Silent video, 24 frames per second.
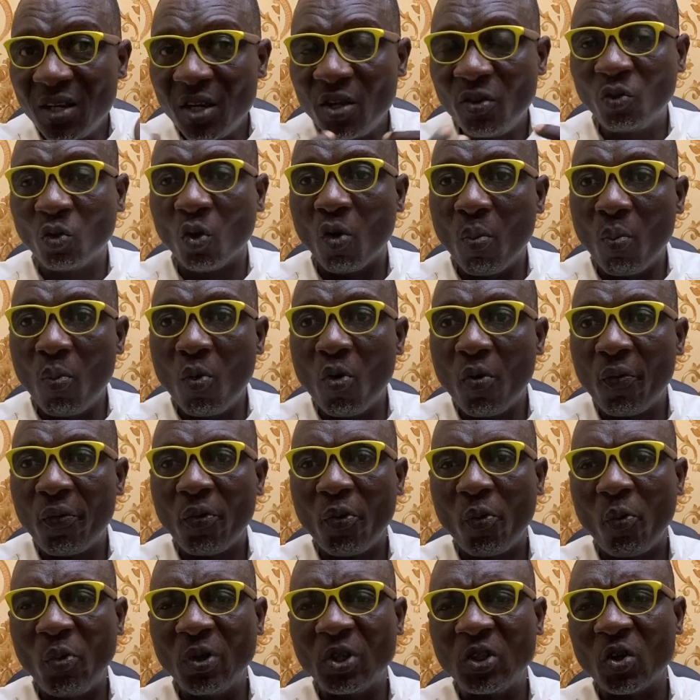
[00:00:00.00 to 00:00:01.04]
to move
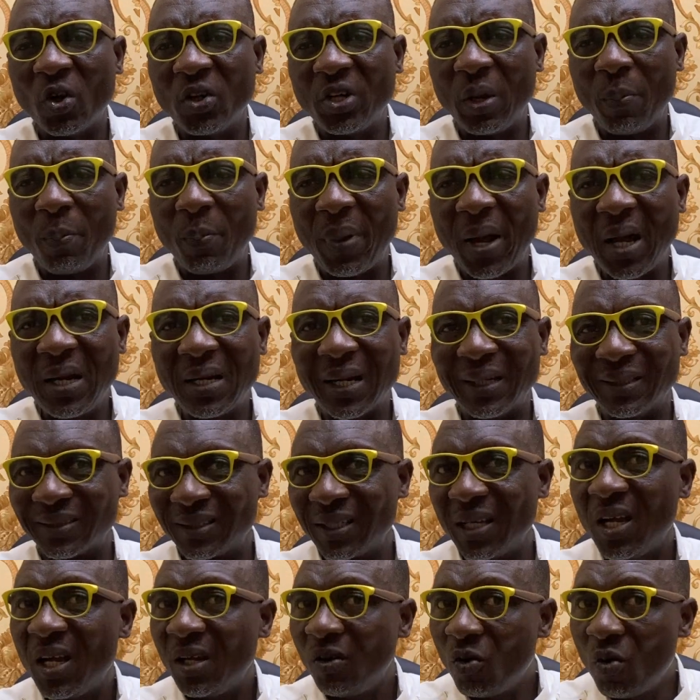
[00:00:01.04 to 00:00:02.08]
with your dependents.
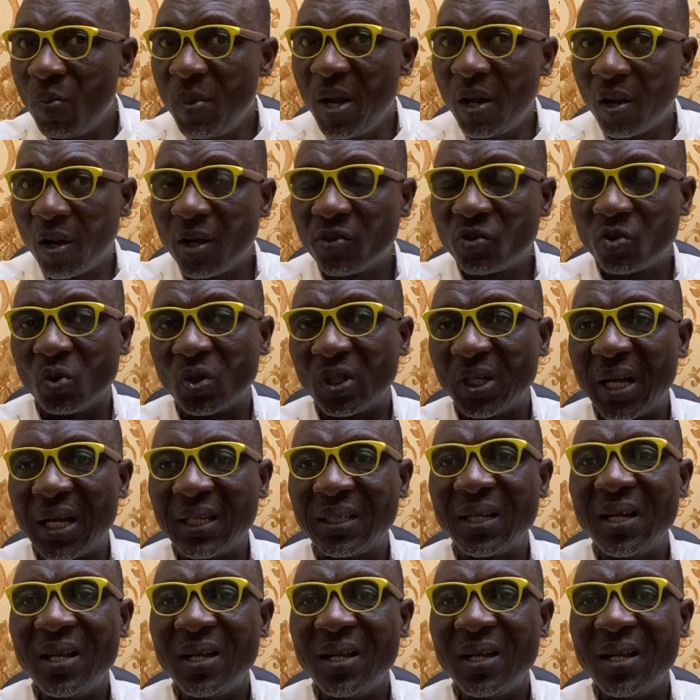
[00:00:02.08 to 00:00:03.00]
You may also get